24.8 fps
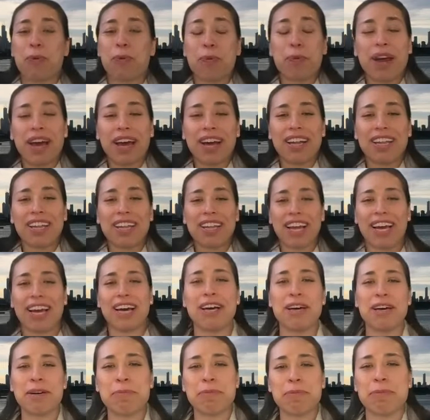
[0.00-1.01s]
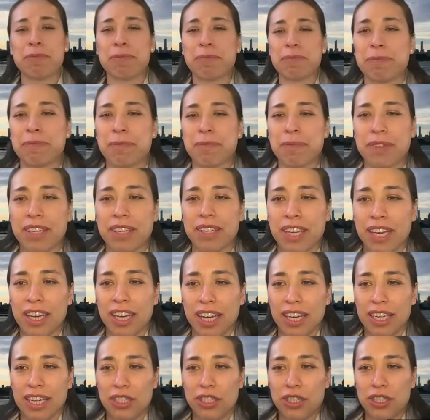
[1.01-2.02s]
well, um,
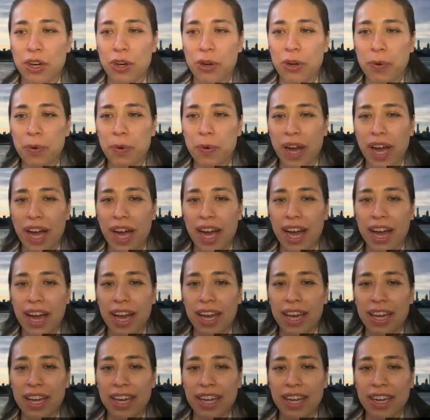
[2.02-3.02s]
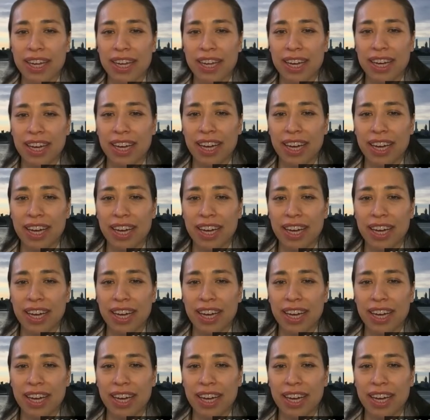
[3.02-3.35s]
so I,